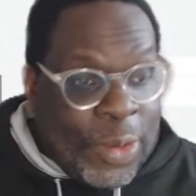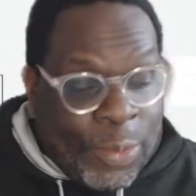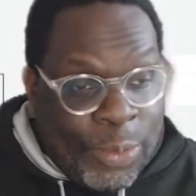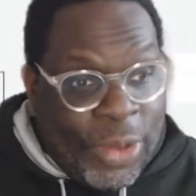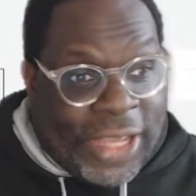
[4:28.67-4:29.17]

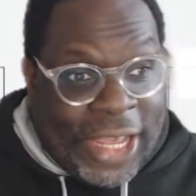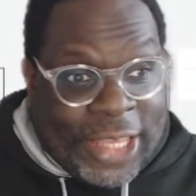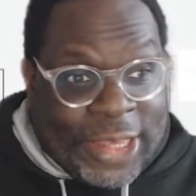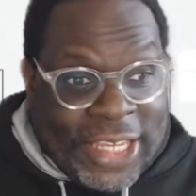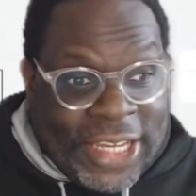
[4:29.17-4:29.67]
but I
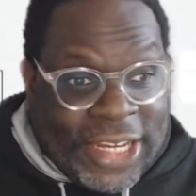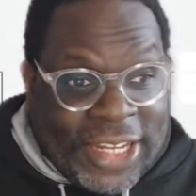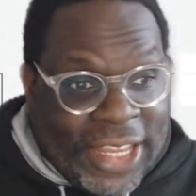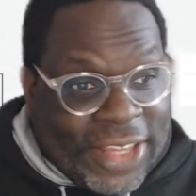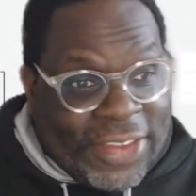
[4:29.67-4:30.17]
think
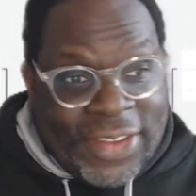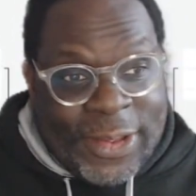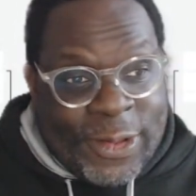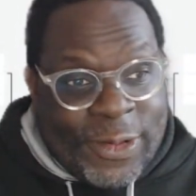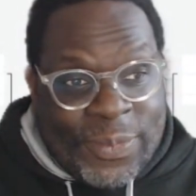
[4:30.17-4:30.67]
that
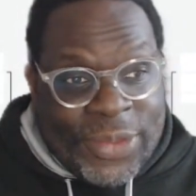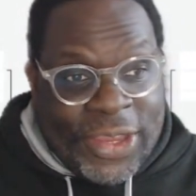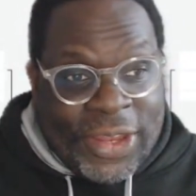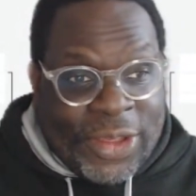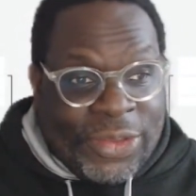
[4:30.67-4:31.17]
um,
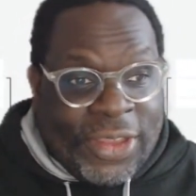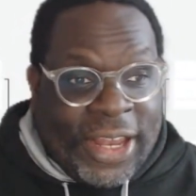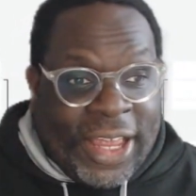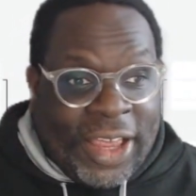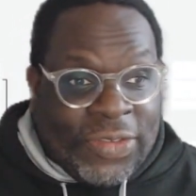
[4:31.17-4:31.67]
you know the
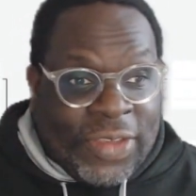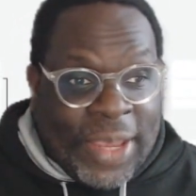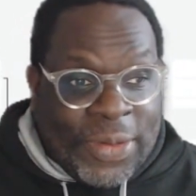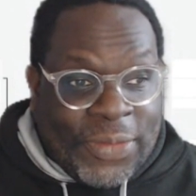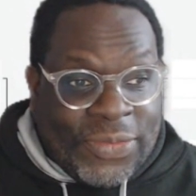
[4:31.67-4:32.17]
last
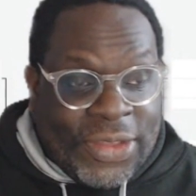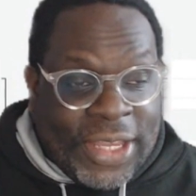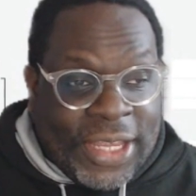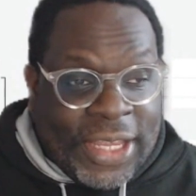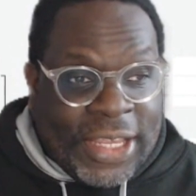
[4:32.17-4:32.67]
game of the
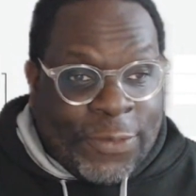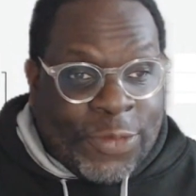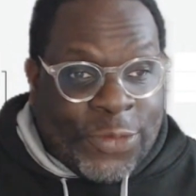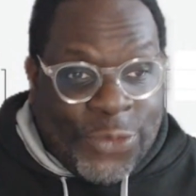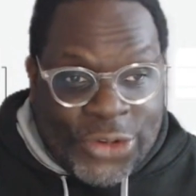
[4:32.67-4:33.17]
day of
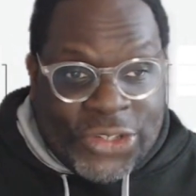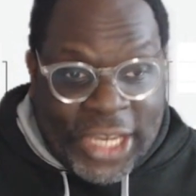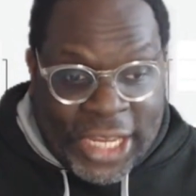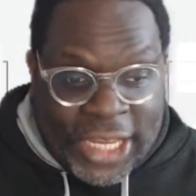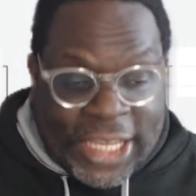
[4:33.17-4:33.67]
the first
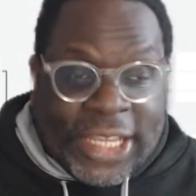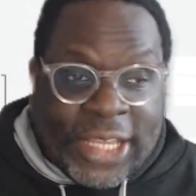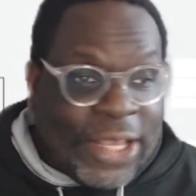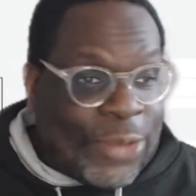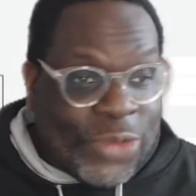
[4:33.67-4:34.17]
day
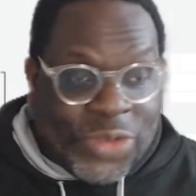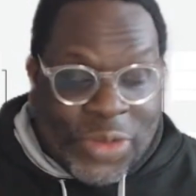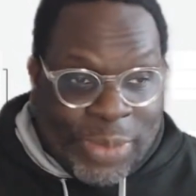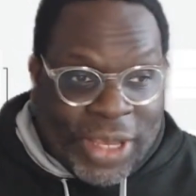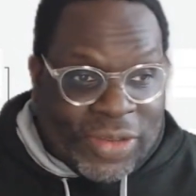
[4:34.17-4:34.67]
uh, was the
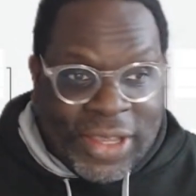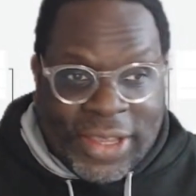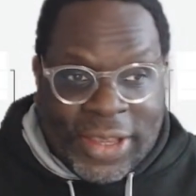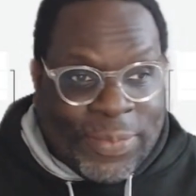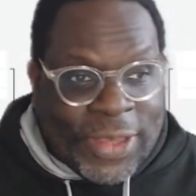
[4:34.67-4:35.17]
best
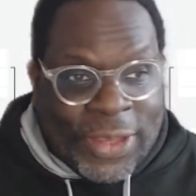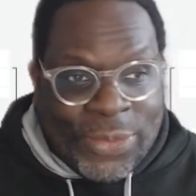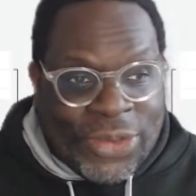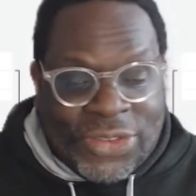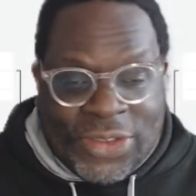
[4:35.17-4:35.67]
game. It
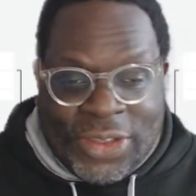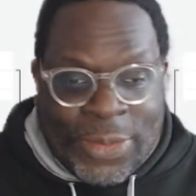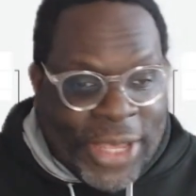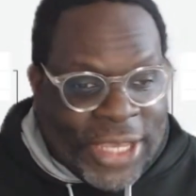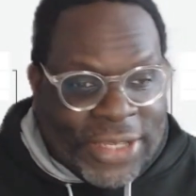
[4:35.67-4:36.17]
was
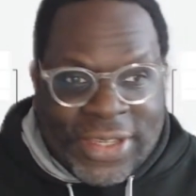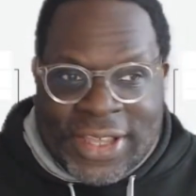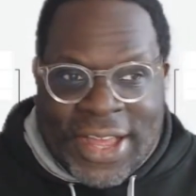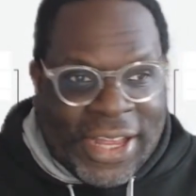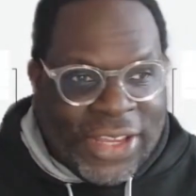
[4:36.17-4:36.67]

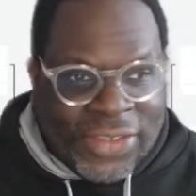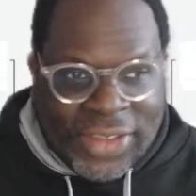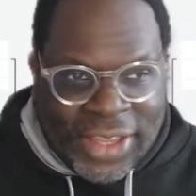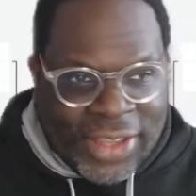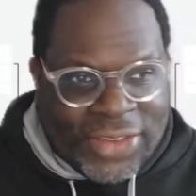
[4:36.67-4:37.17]
amazing, high
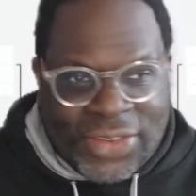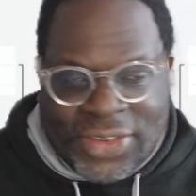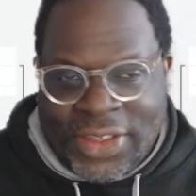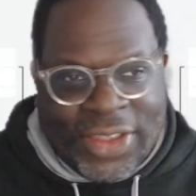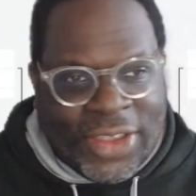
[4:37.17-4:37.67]
stakes,
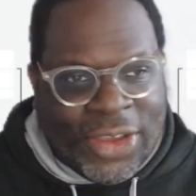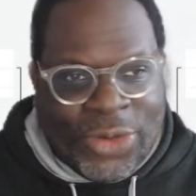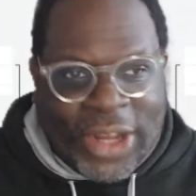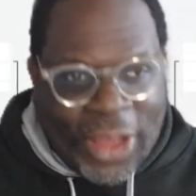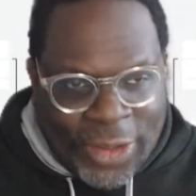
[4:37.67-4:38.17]
uh,
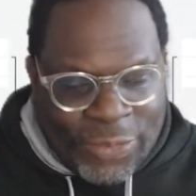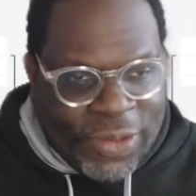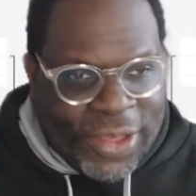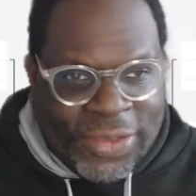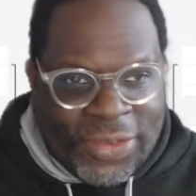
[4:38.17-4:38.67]
great
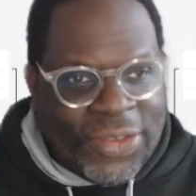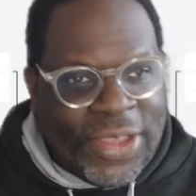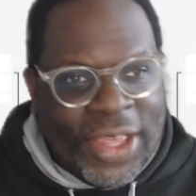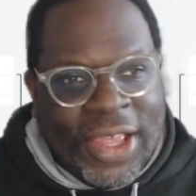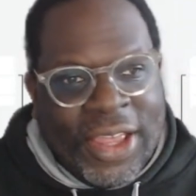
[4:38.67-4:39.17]
offense,
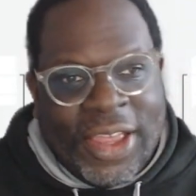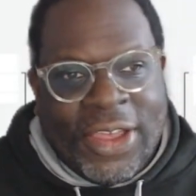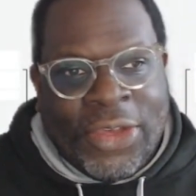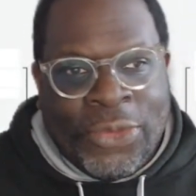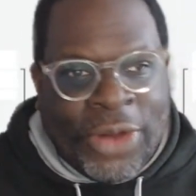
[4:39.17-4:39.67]

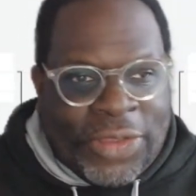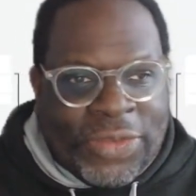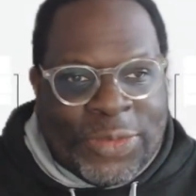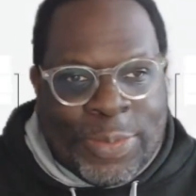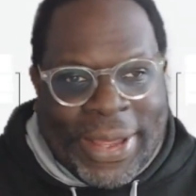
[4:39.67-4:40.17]
uh,
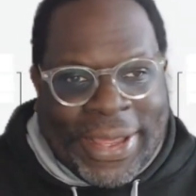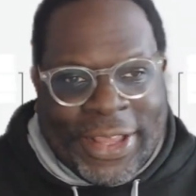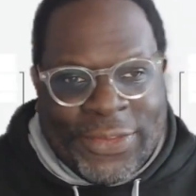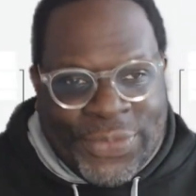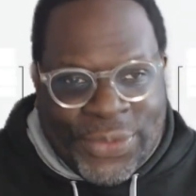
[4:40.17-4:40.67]
runs back
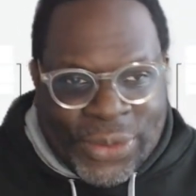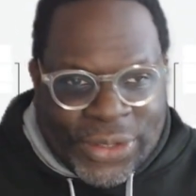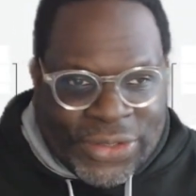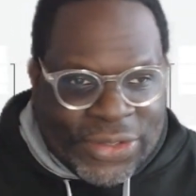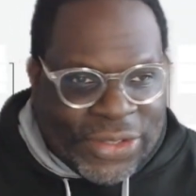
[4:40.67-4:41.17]
and
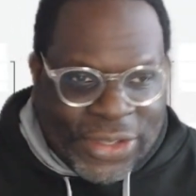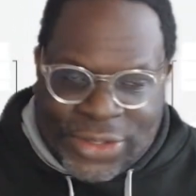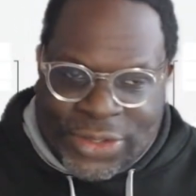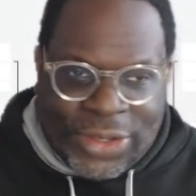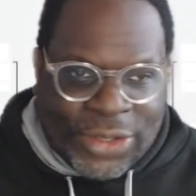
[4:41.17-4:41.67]
forth, uh,
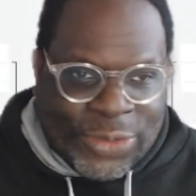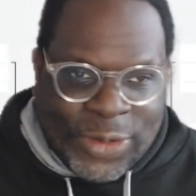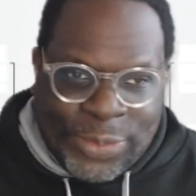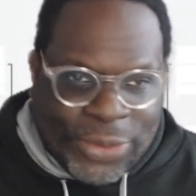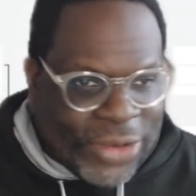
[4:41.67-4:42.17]
uh,
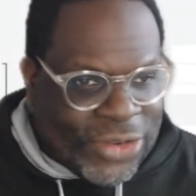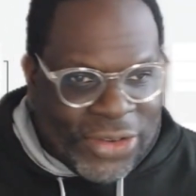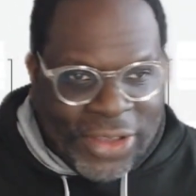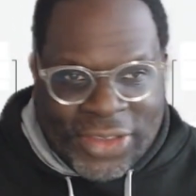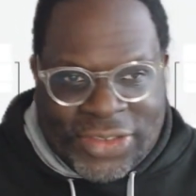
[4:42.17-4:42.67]
three point
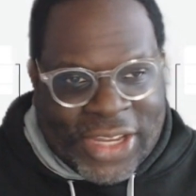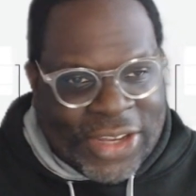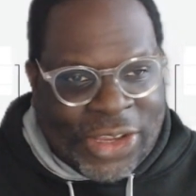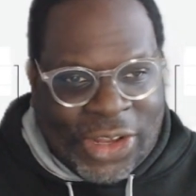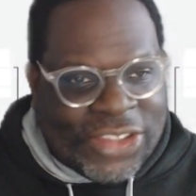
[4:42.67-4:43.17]
shots, and
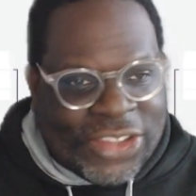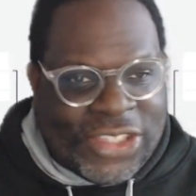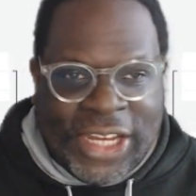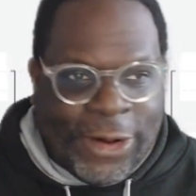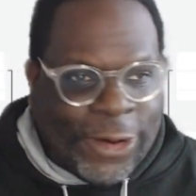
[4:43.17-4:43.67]
a clutch
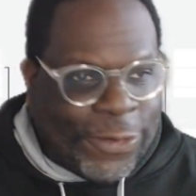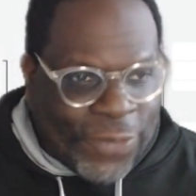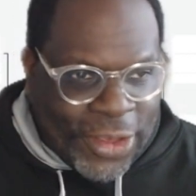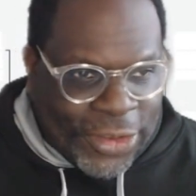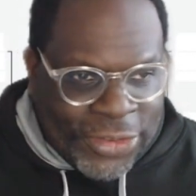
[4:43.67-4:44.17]
De'Aaron
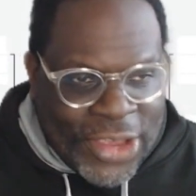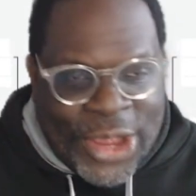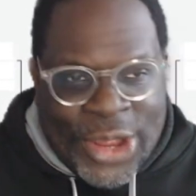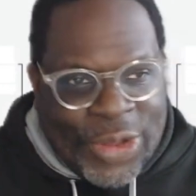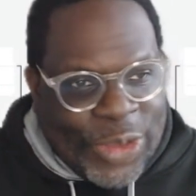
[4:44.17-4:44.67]
Fox.
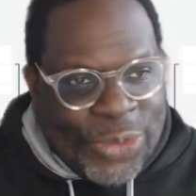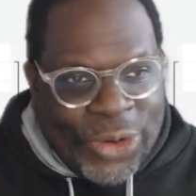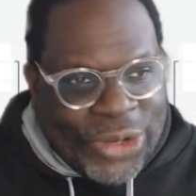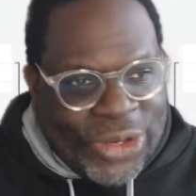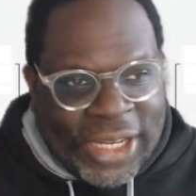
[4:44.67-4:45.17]
What
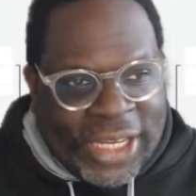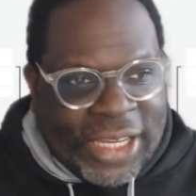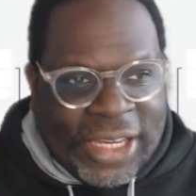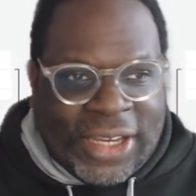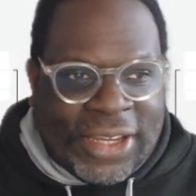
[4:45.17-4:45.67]
more do you
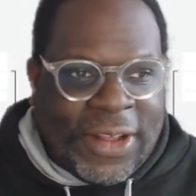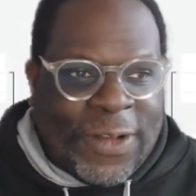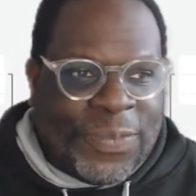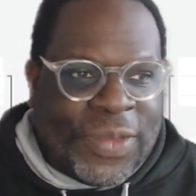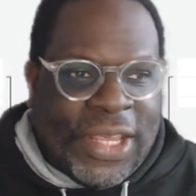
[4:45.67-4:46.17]
need?
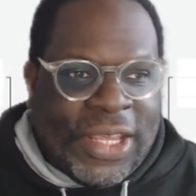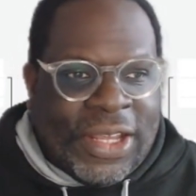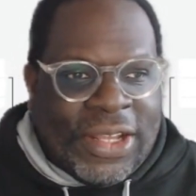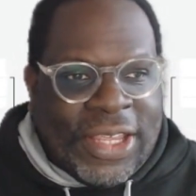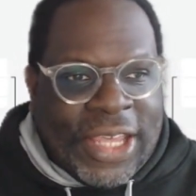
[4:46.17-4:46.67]
Um,
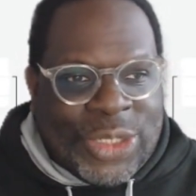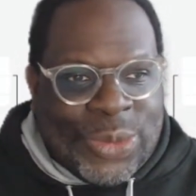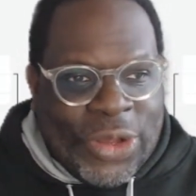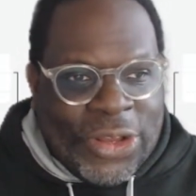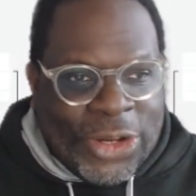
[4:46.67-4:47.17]
the
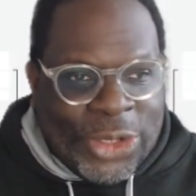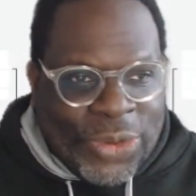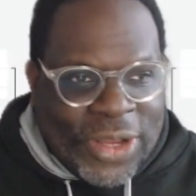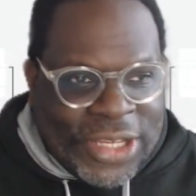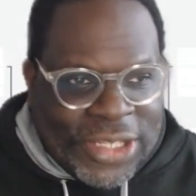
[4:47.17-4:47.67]
Kings
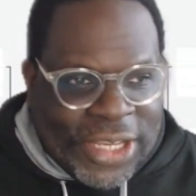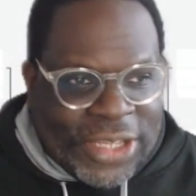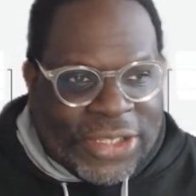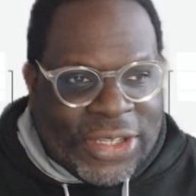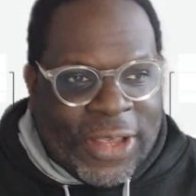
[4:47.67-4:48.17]

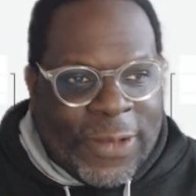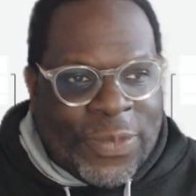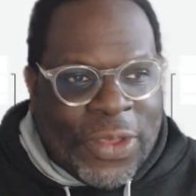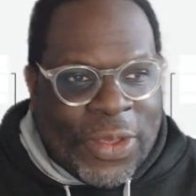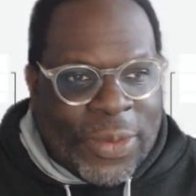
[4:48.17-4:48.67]
126
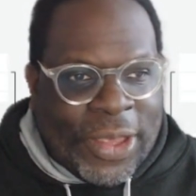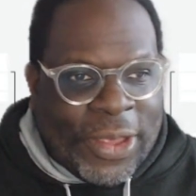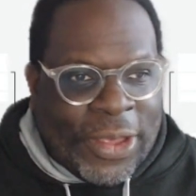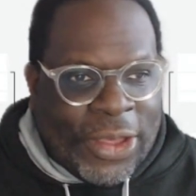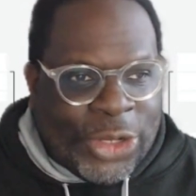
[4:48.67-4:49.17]
um,
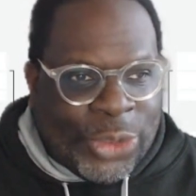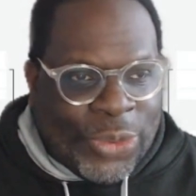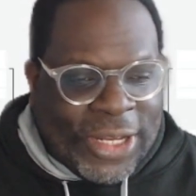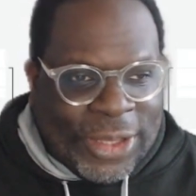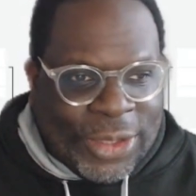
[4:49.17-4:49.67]
uh,
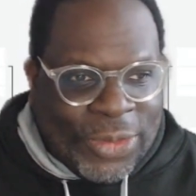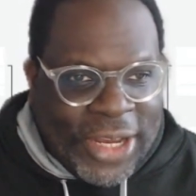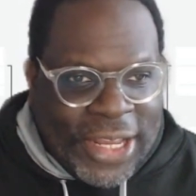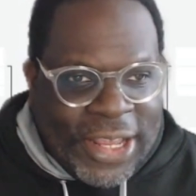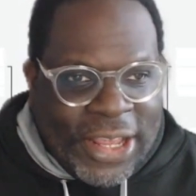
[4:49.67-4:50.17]

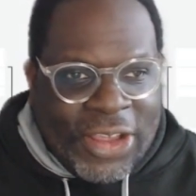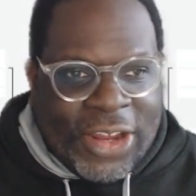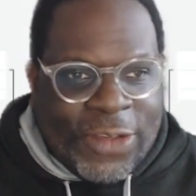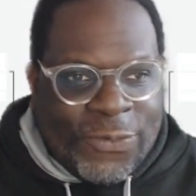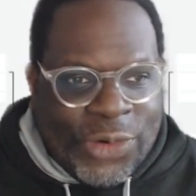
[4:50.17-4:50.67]
123 in
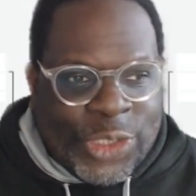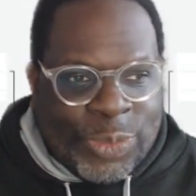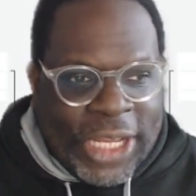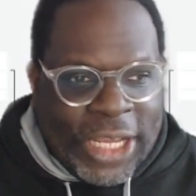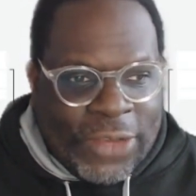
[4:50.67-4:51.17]
their
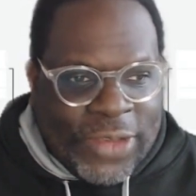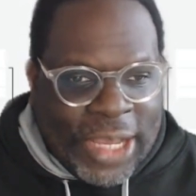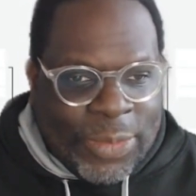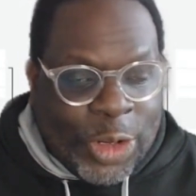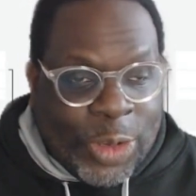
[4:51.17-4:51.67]
first playoff
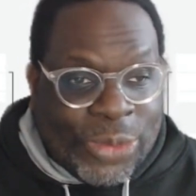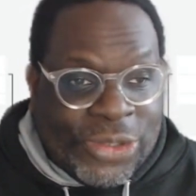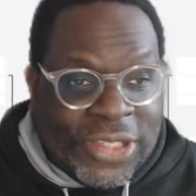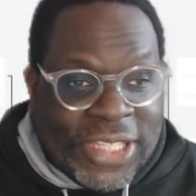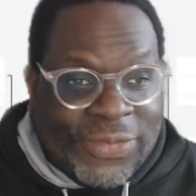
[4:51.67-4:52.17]
game in
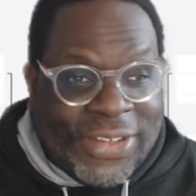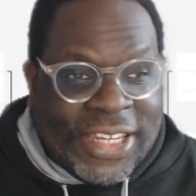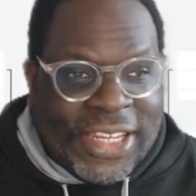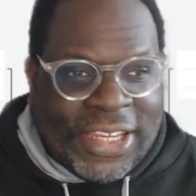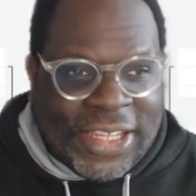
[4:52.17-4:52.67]
almost
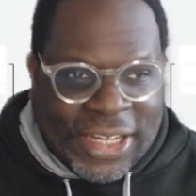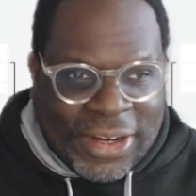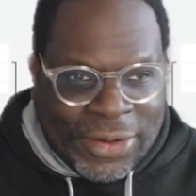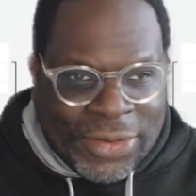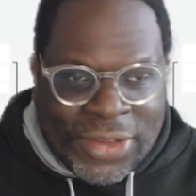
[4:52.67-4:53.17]
17
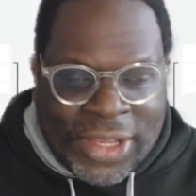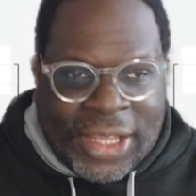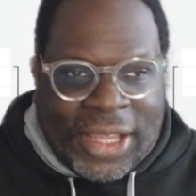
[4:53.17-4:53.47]
years.